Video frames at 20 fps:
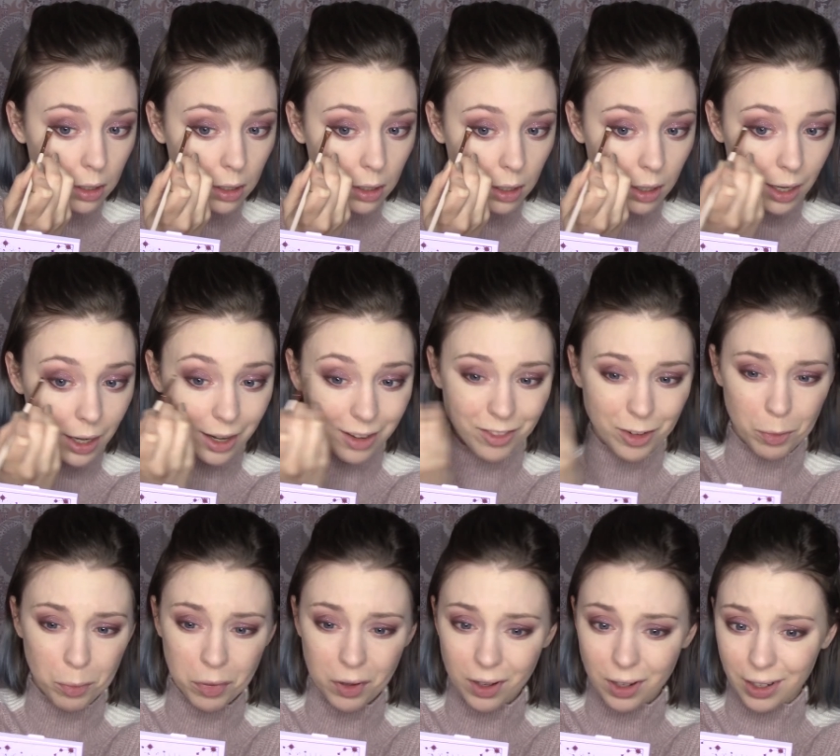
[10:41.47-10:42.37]
have a
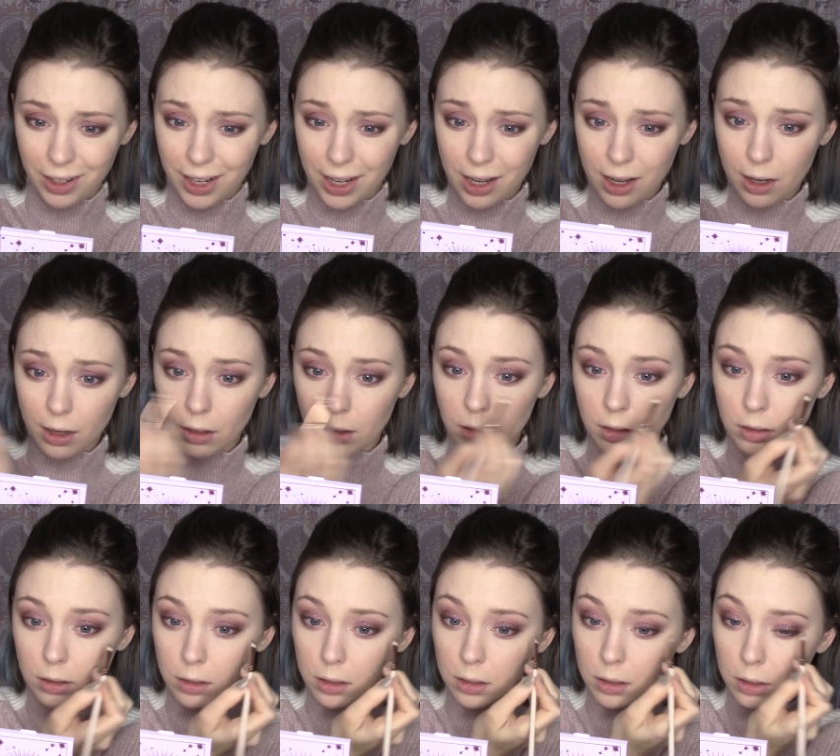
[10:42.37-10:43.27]
plan.
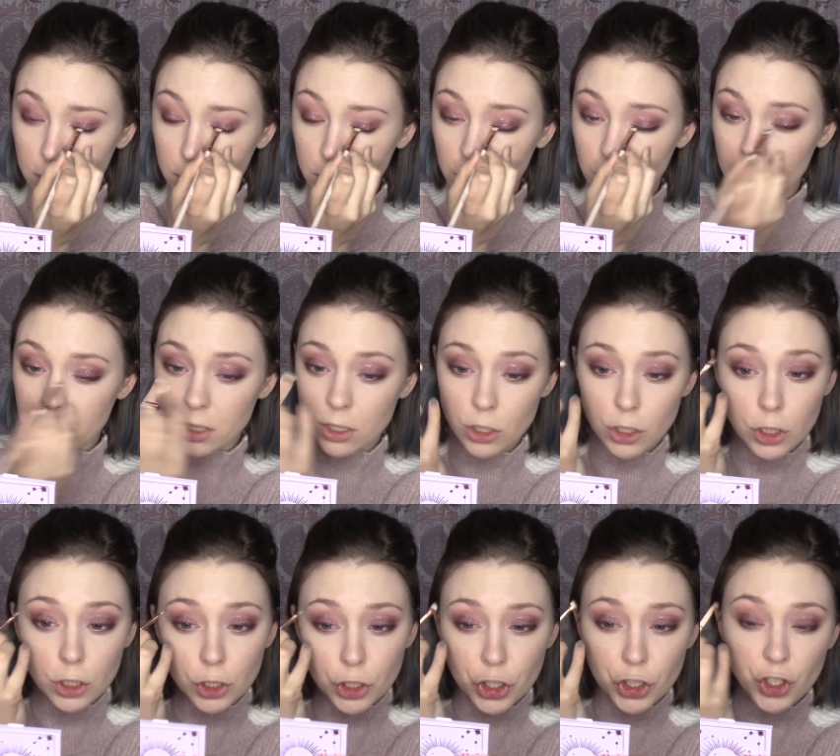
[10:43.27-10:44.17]
I wasn't
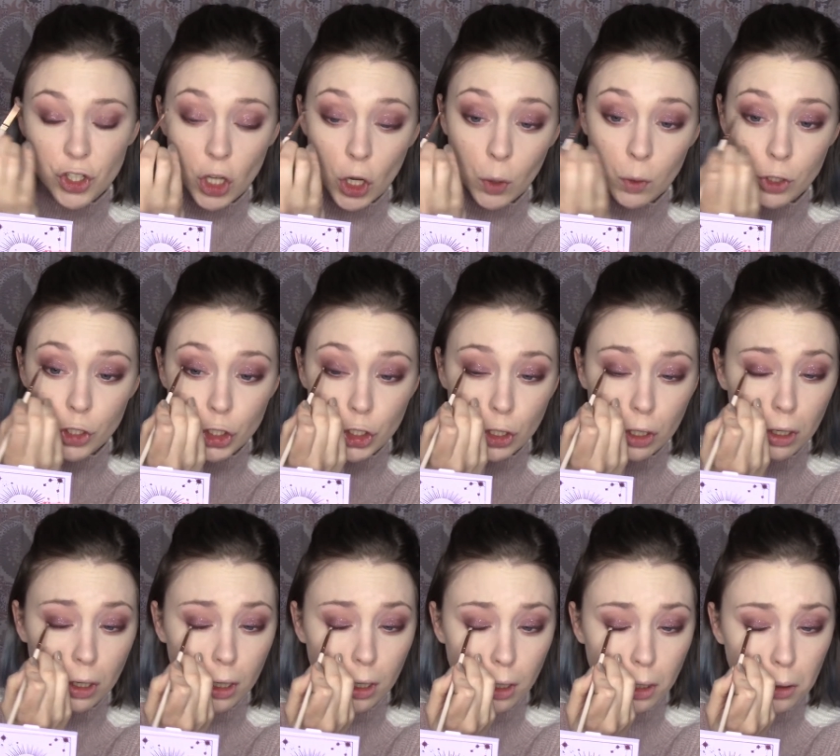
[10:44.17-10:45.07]
so
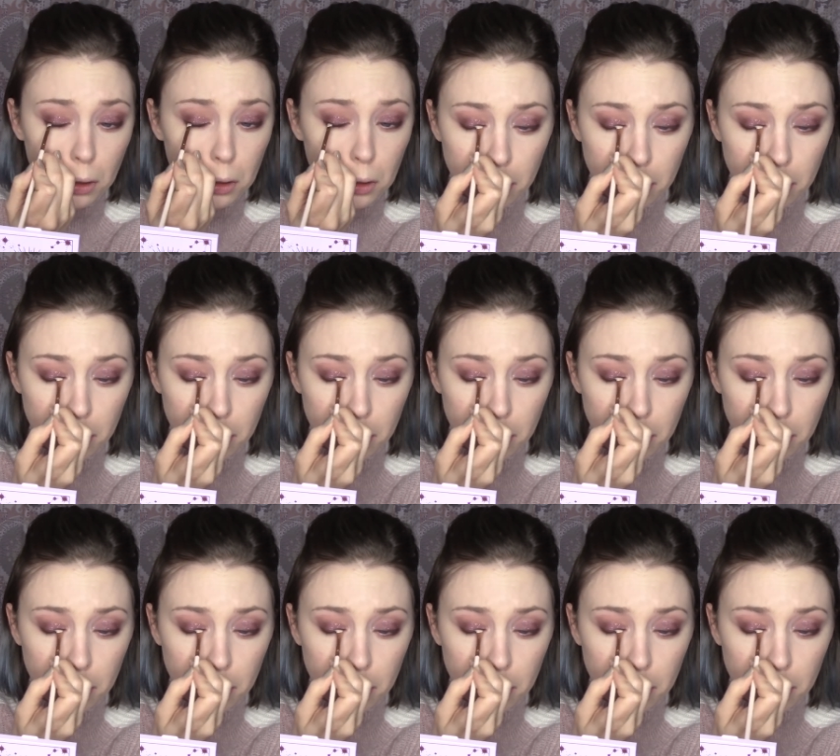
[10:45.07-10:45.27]
sure